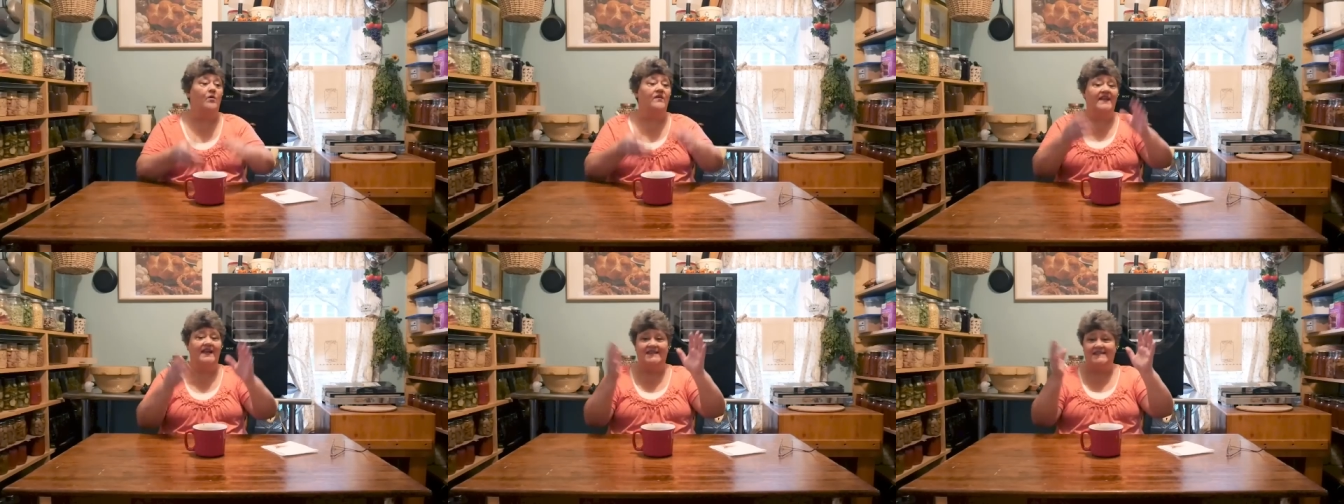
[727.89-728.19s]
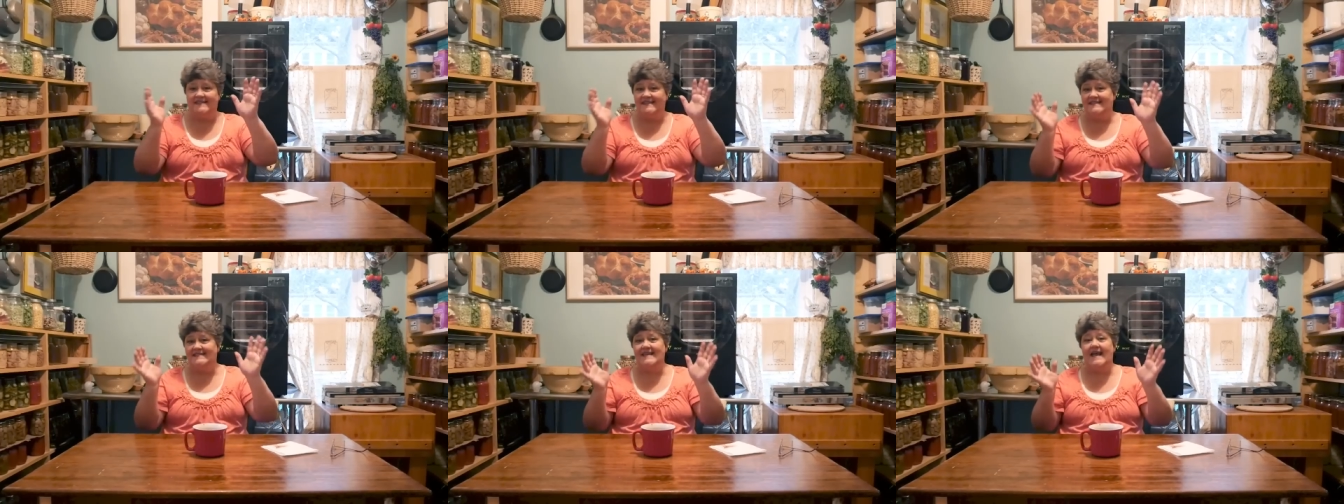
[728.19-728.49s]
Well,
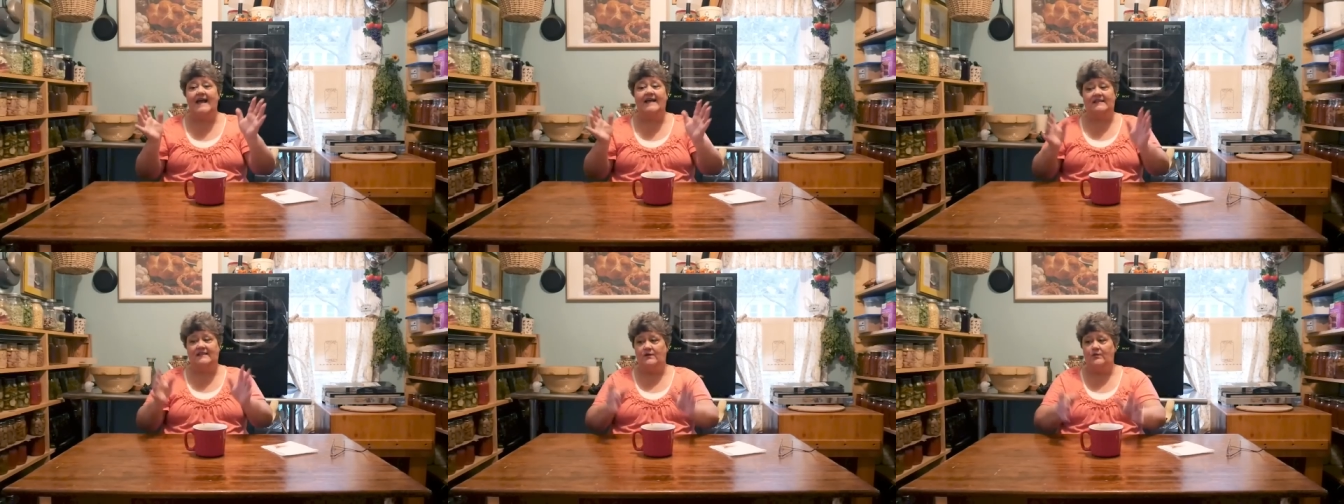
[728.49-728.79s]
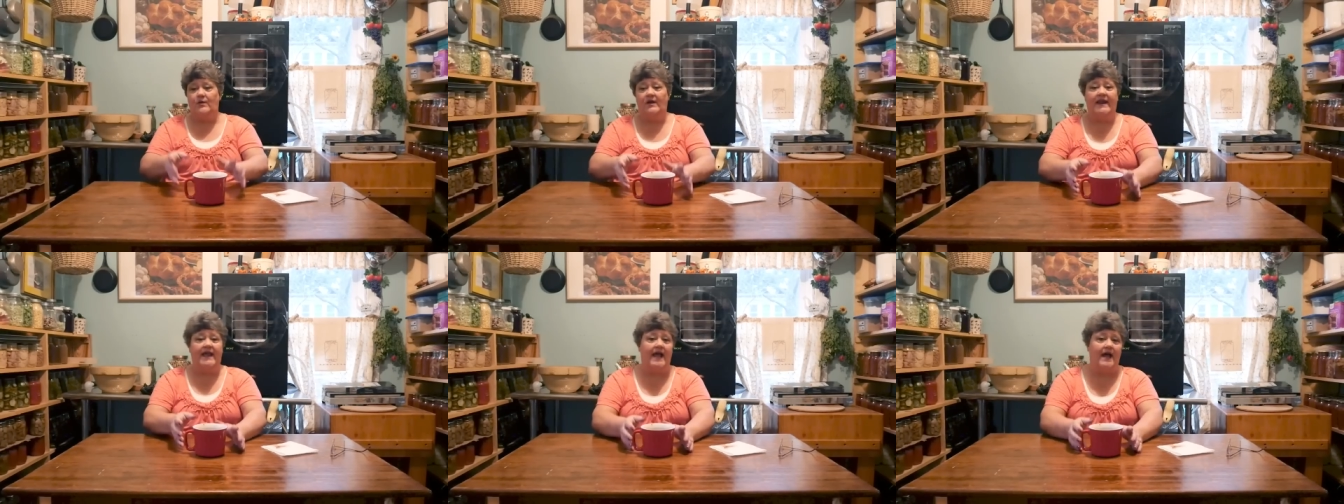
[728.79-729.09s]
that's exactly
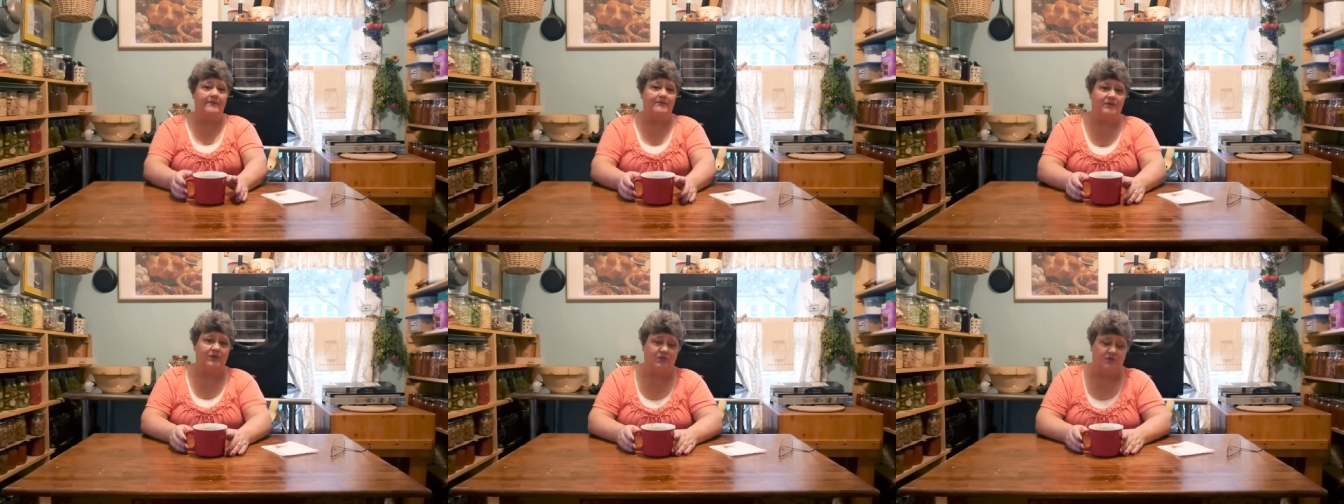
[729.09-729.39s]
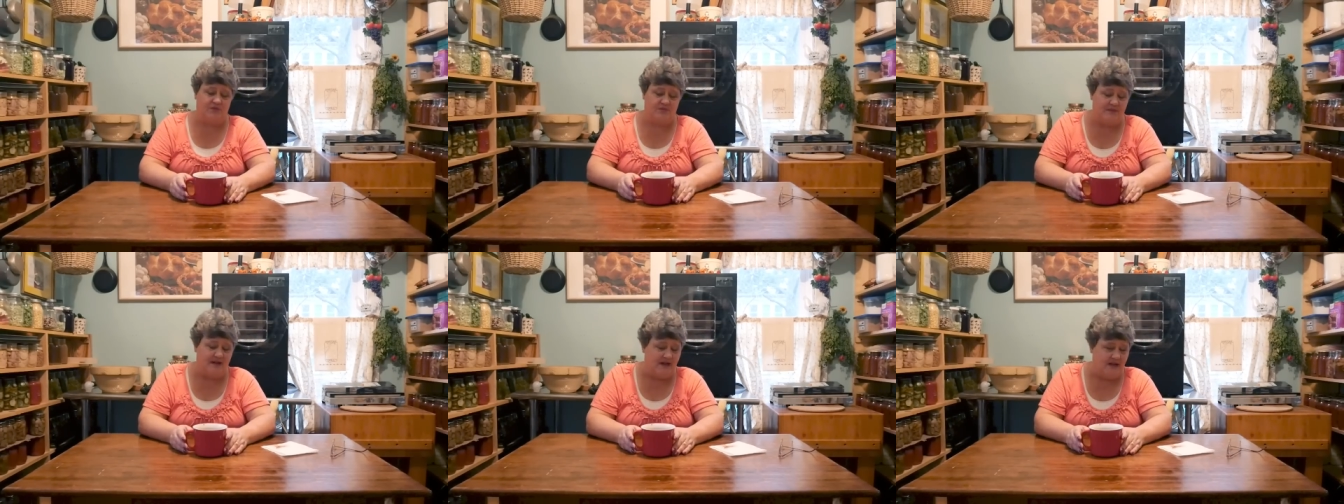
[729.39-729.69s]
what
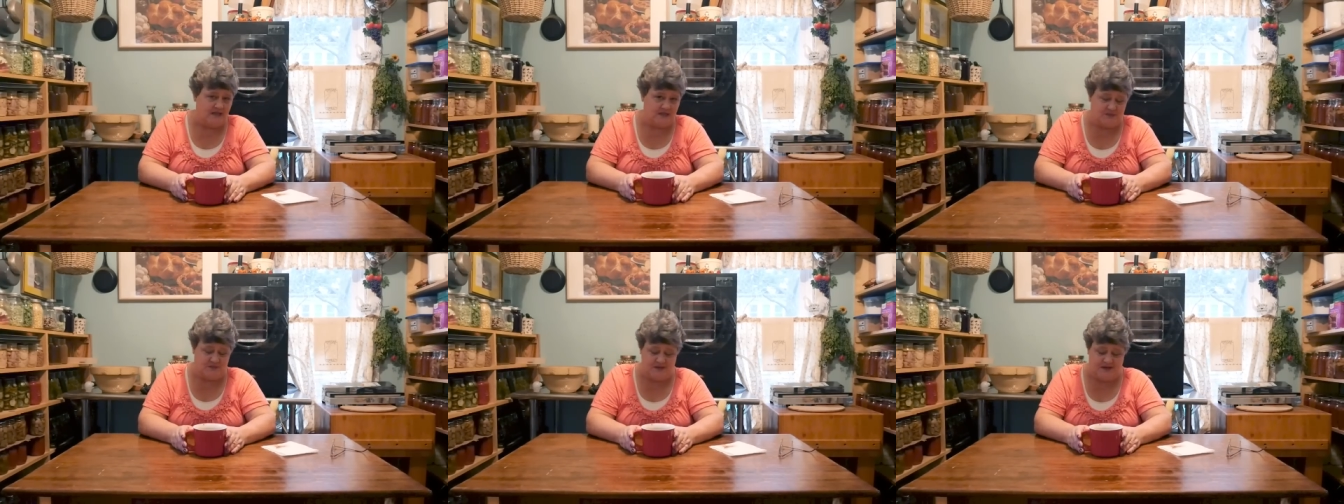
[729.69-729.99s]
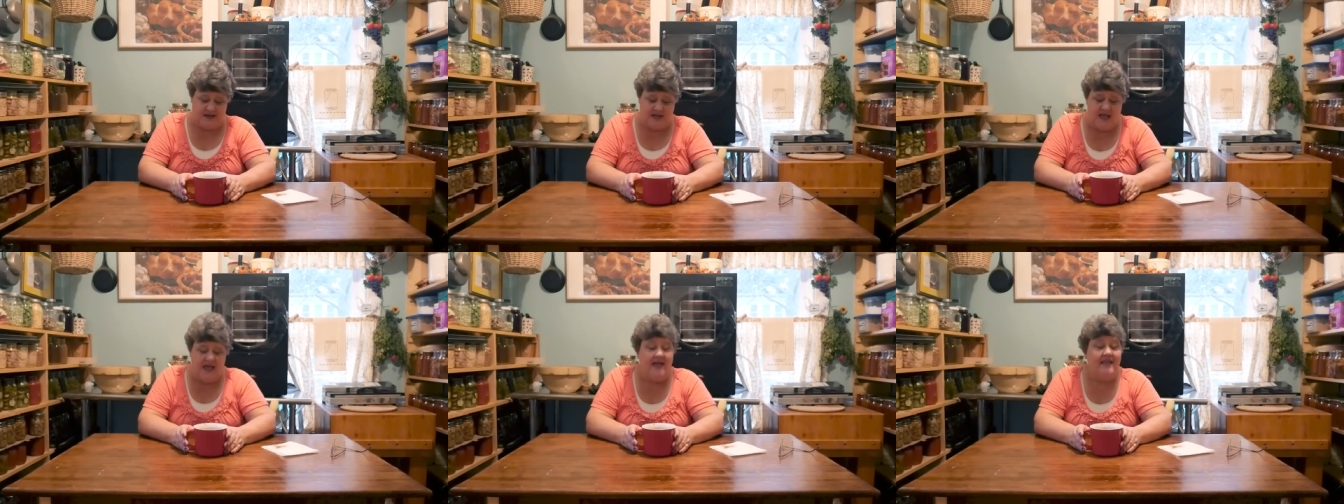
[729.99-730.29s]
happened with my
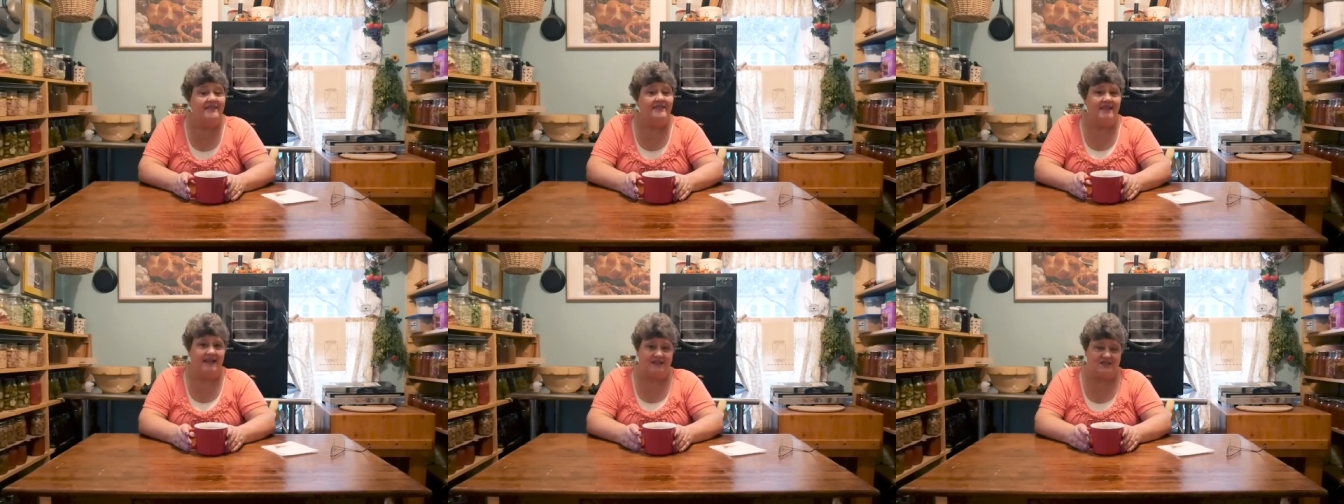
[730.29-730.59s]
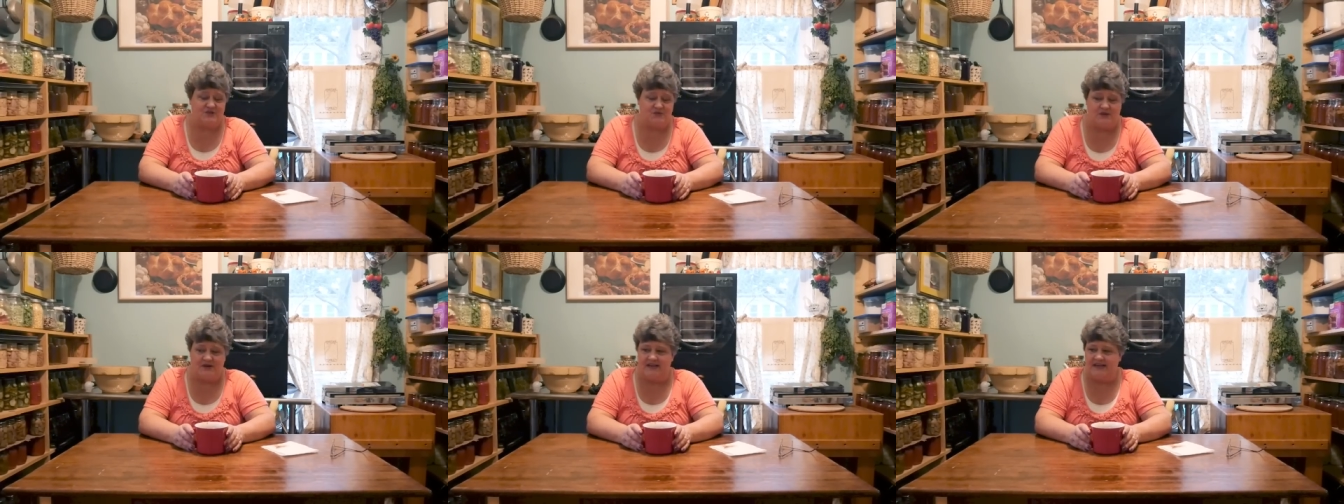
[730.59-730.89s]
husband.
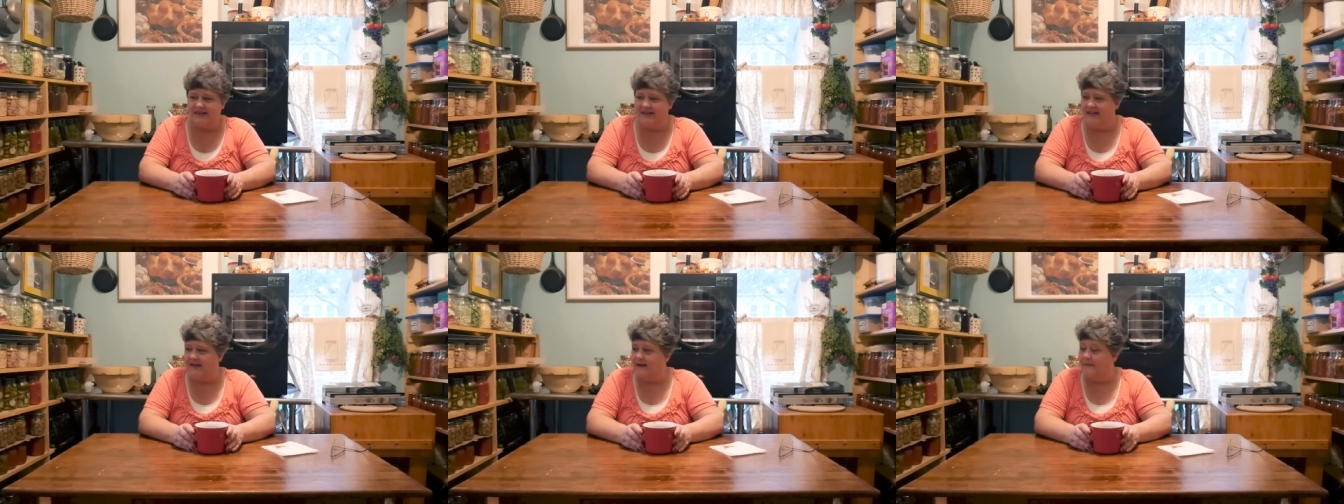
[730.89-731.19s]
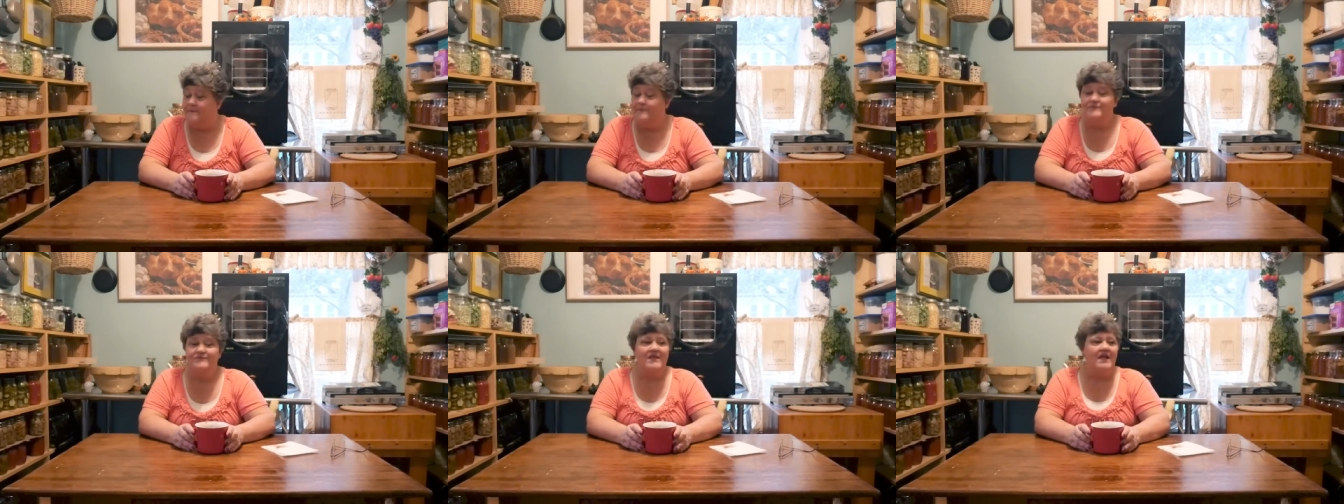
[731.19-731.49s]
That's what he
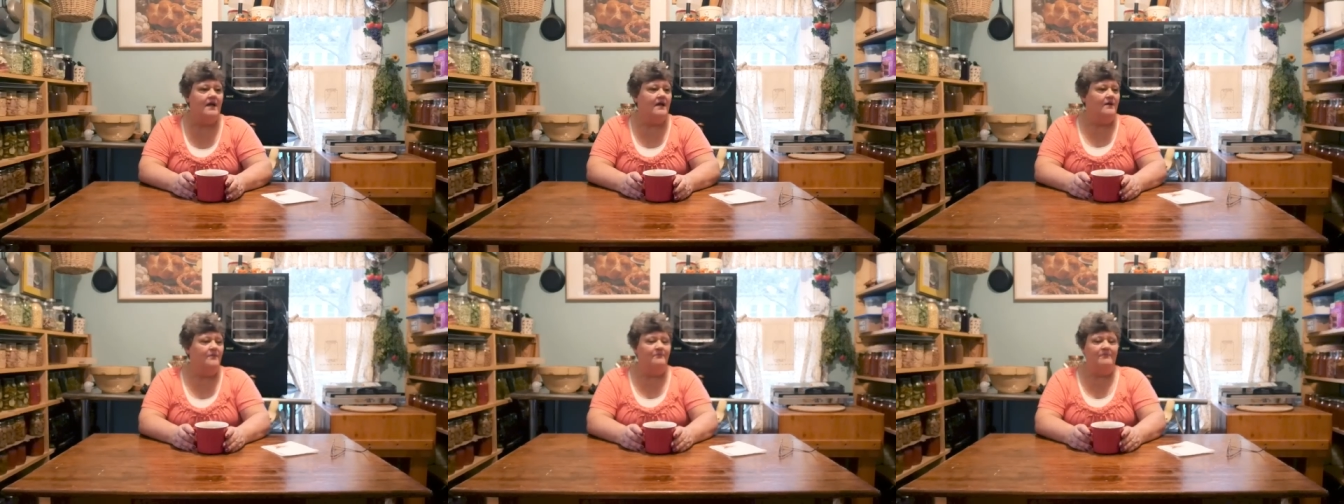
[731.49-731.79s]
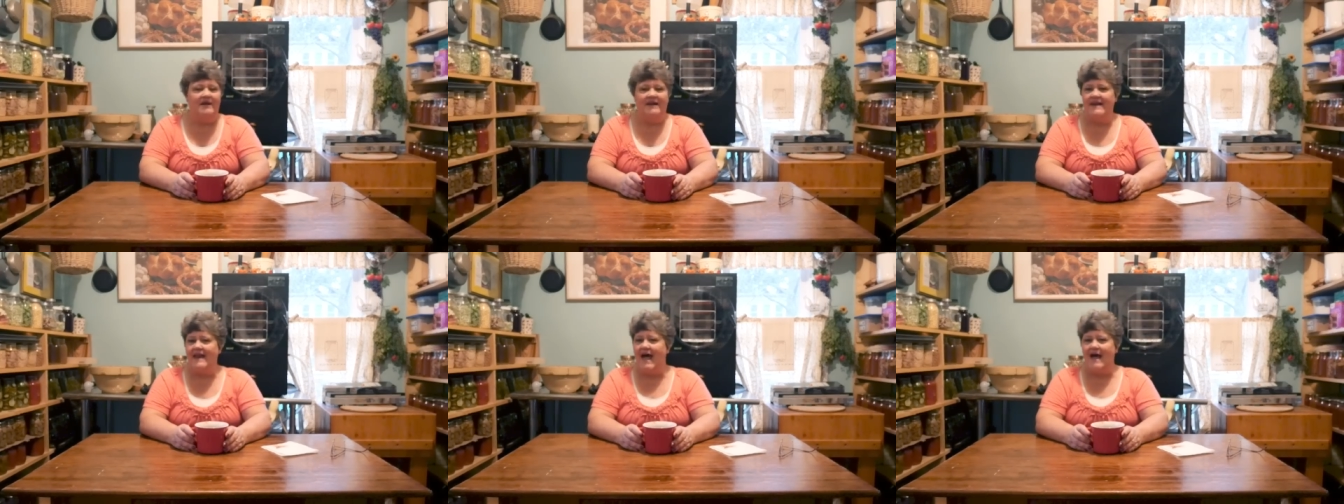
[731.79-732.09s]
did.
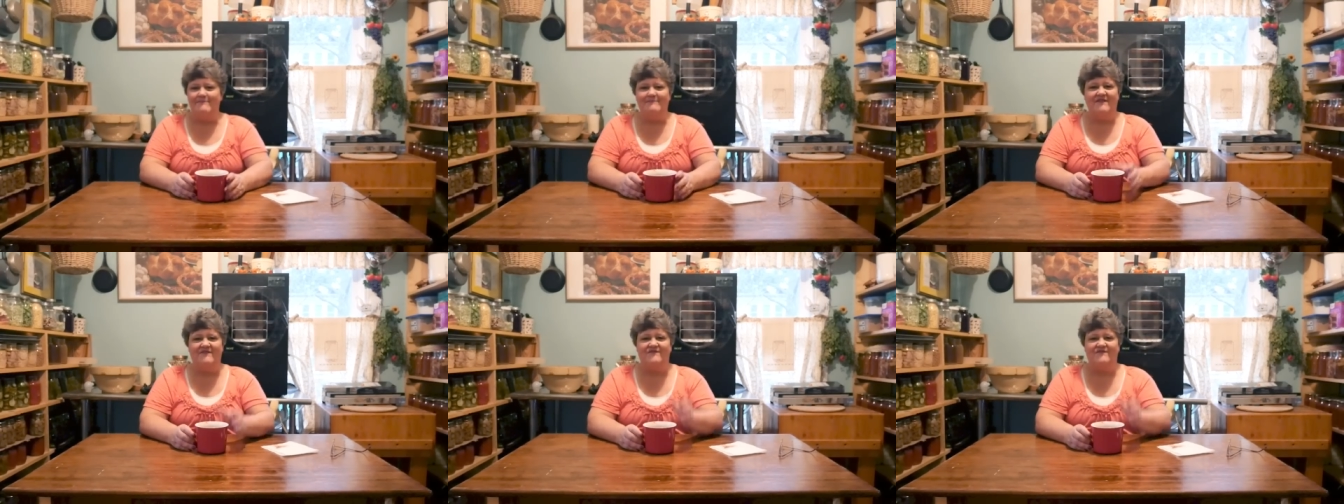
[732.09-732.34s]
But not